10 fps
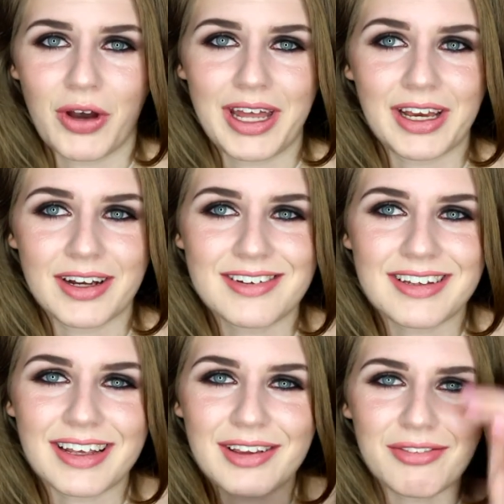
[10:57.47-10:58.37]
got any
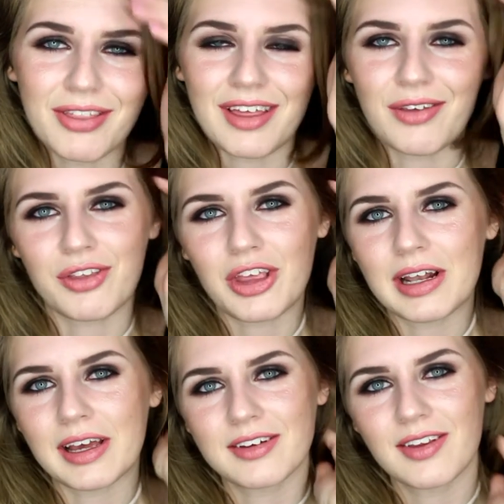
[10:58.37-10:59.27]
ideas for things that
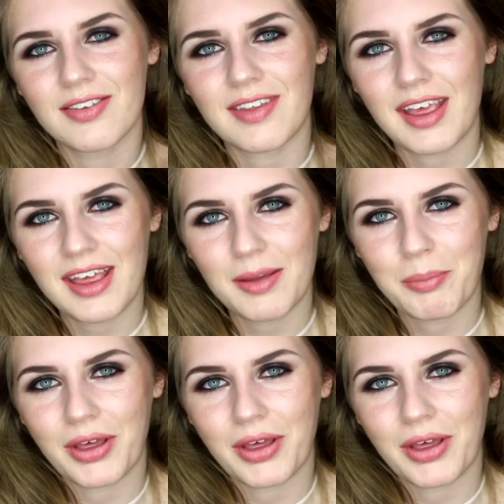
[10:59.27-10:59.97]
you'd like to see,